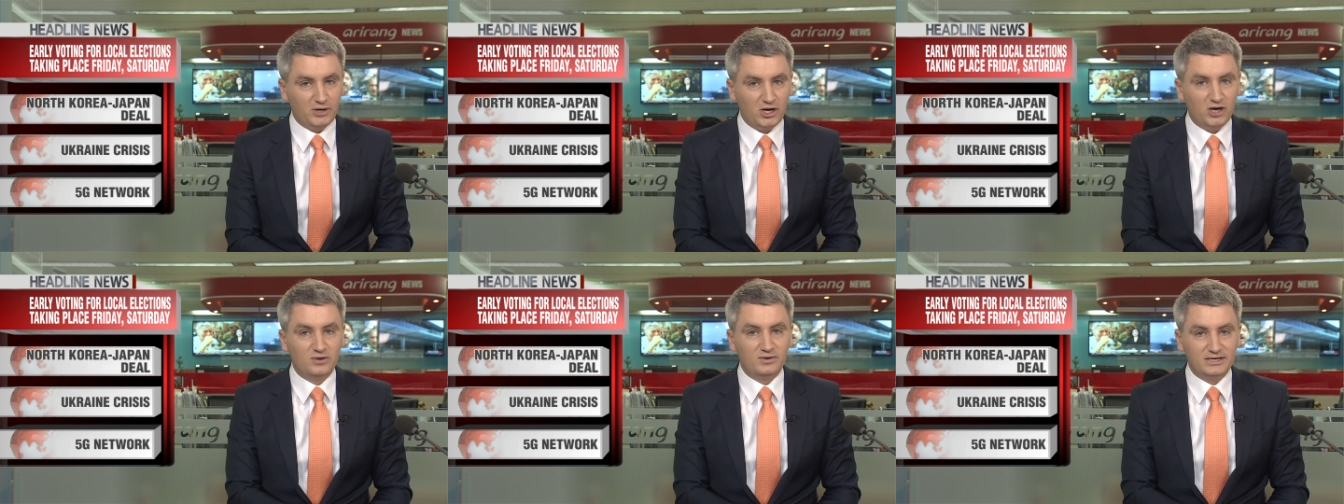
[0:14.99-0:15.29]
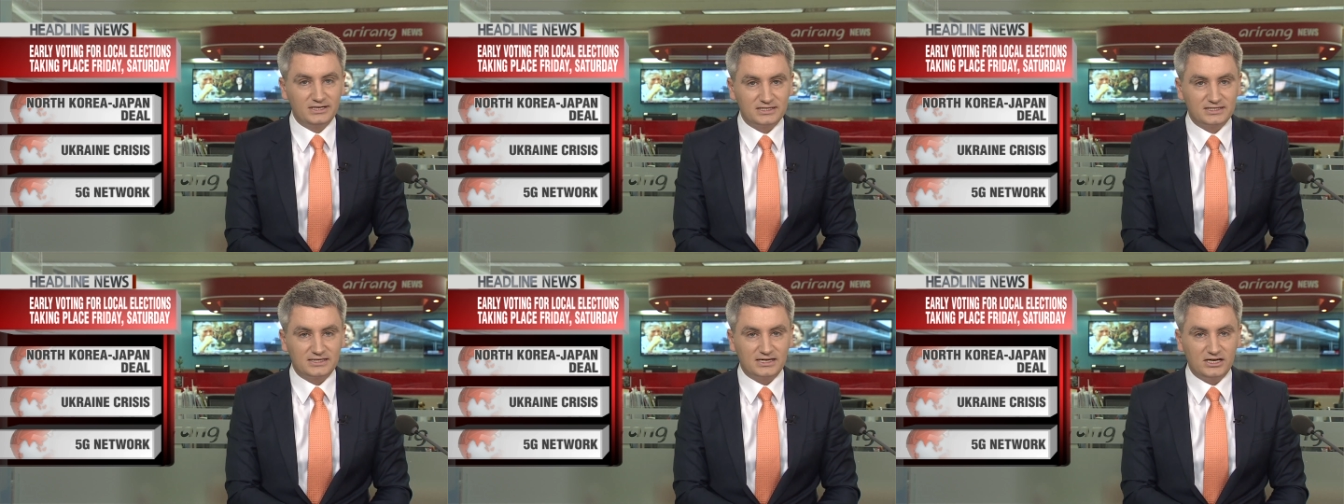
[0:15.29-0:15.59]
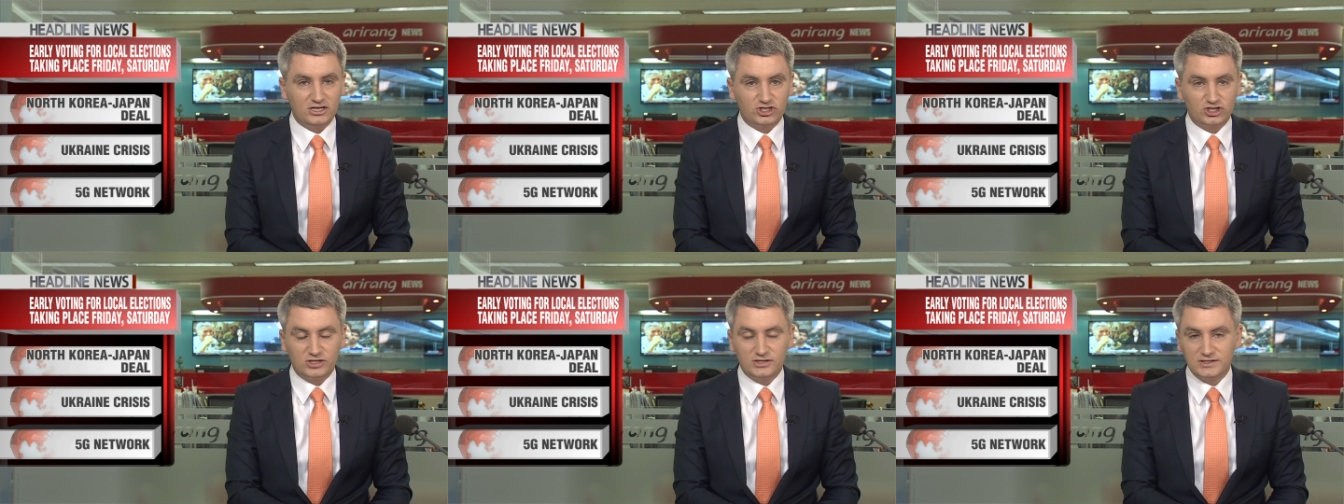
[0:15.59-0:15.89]
polling
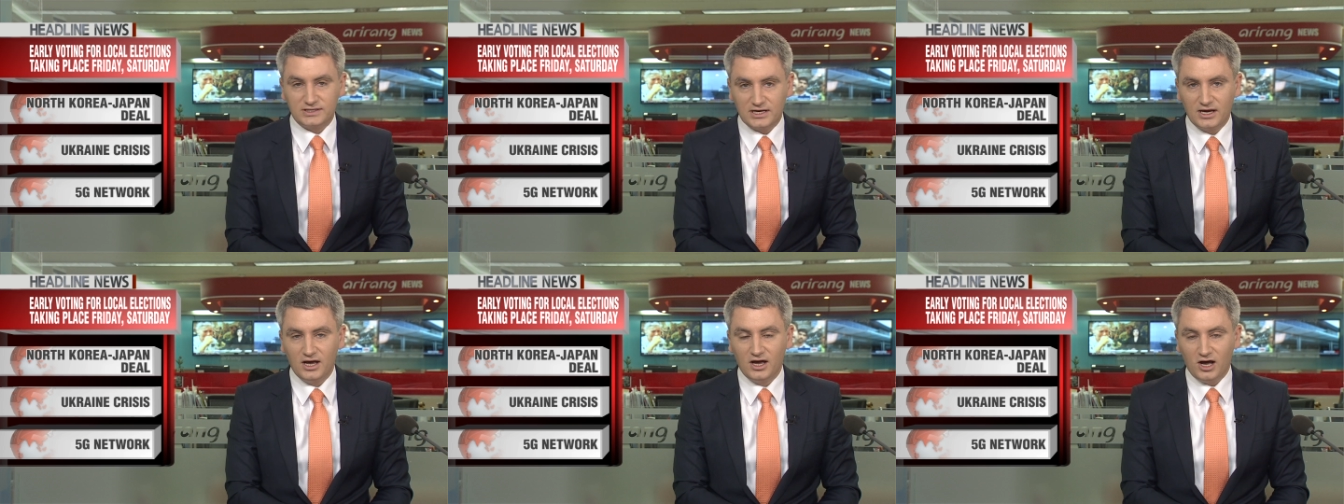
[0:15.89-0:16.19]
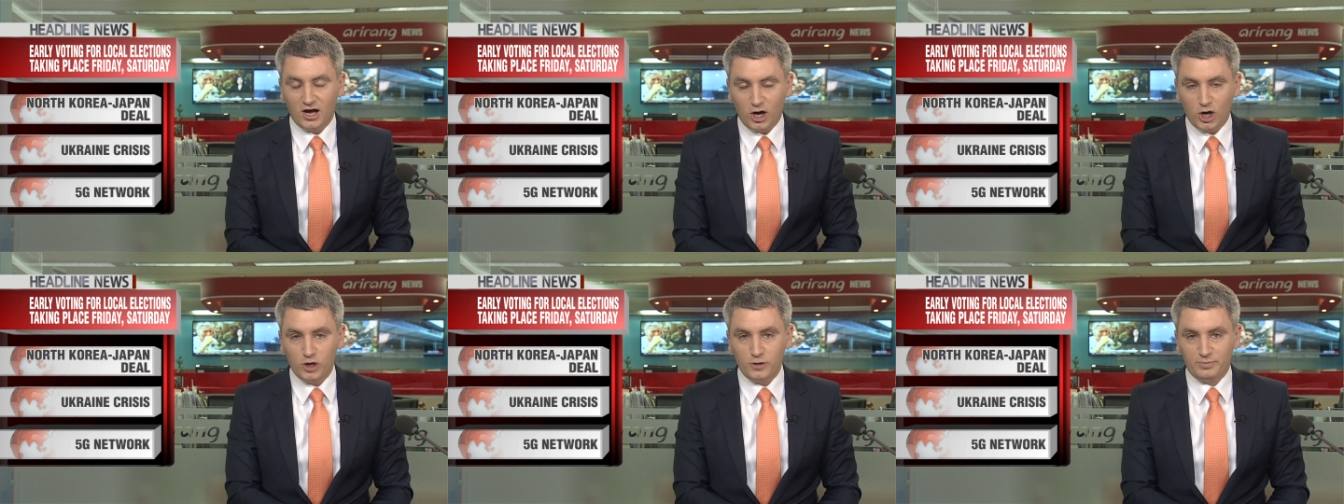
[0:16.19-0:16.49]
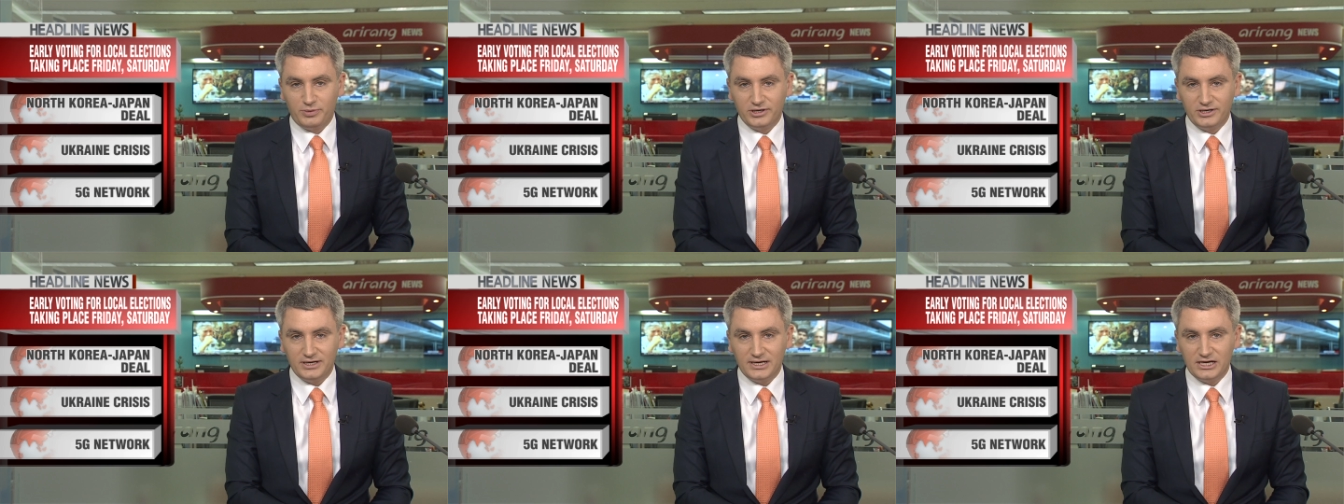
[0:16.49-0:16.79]
stations
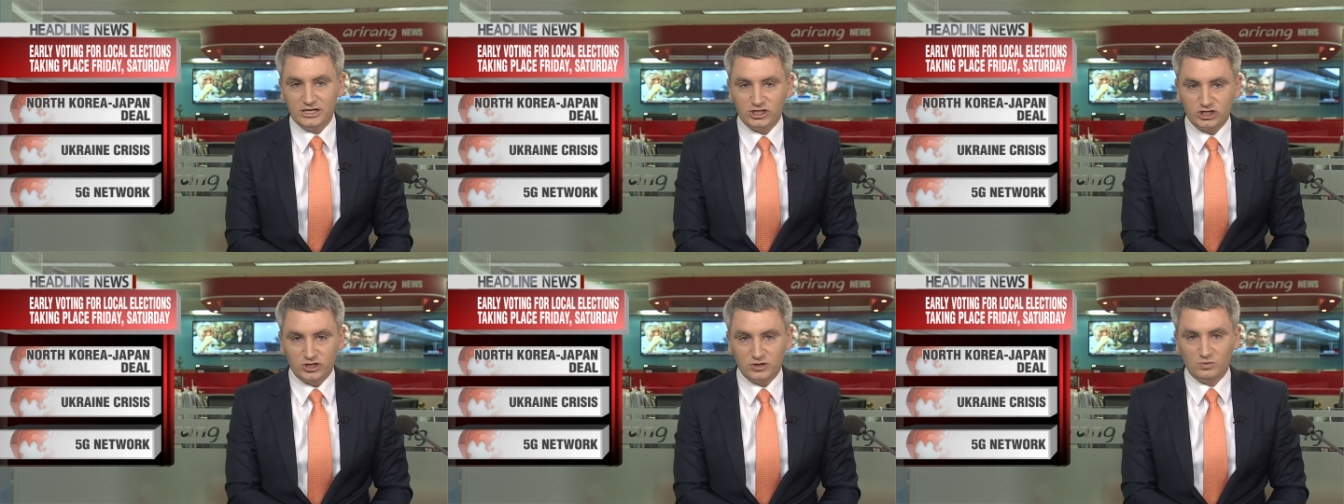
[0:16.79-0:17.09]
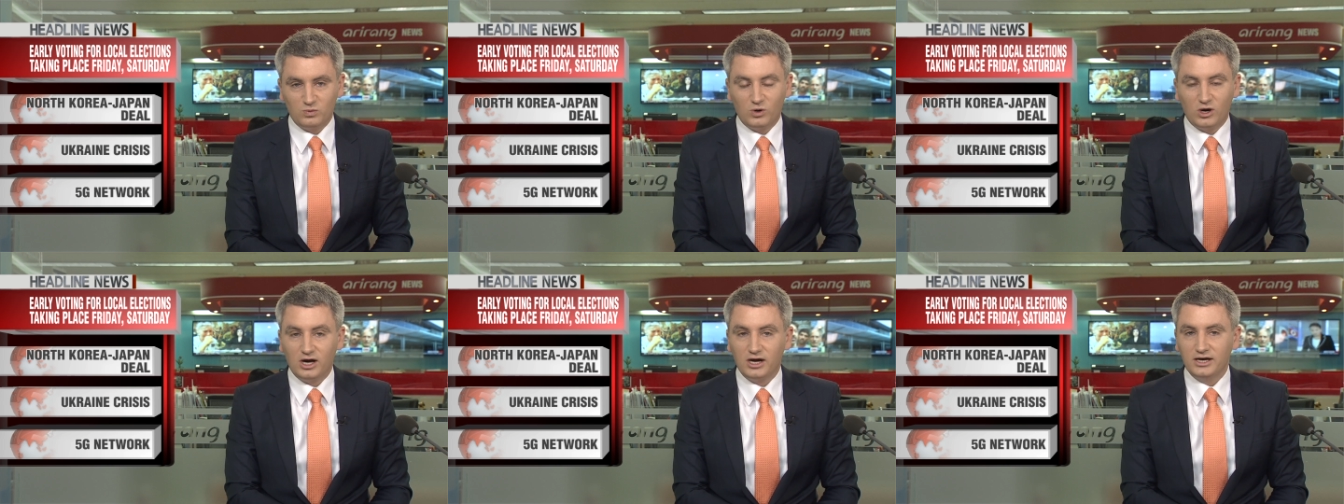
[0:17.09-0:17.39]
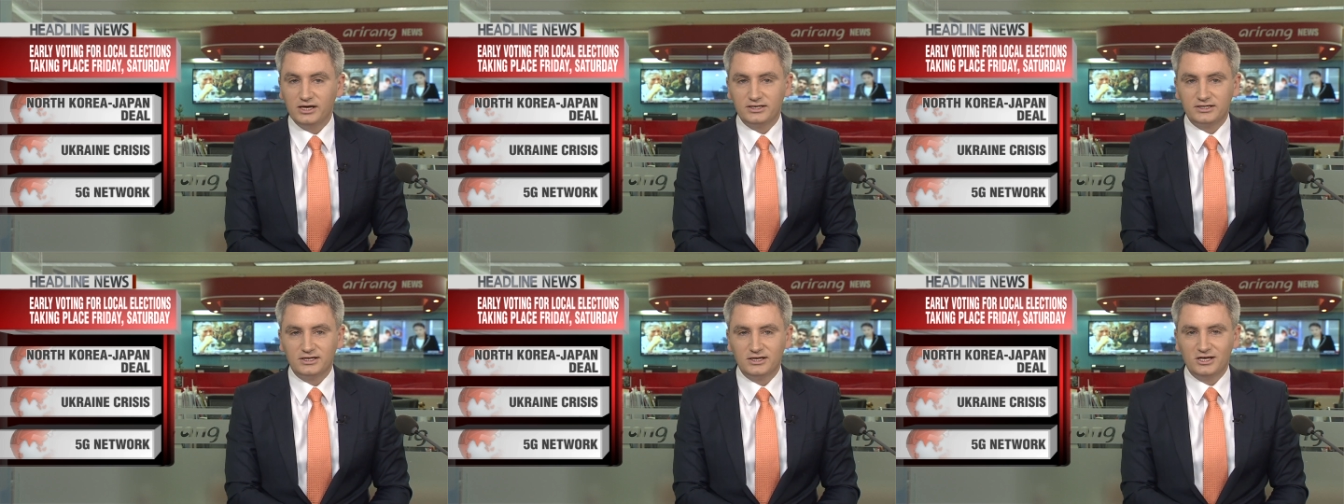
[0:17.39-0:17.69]
open
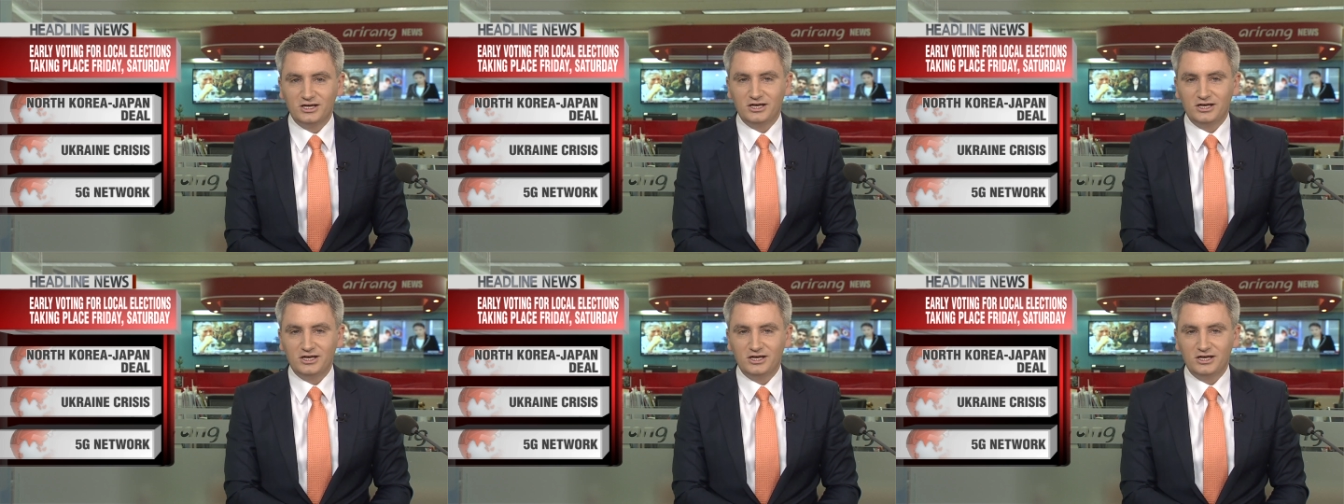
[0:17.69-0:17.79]
nationwide.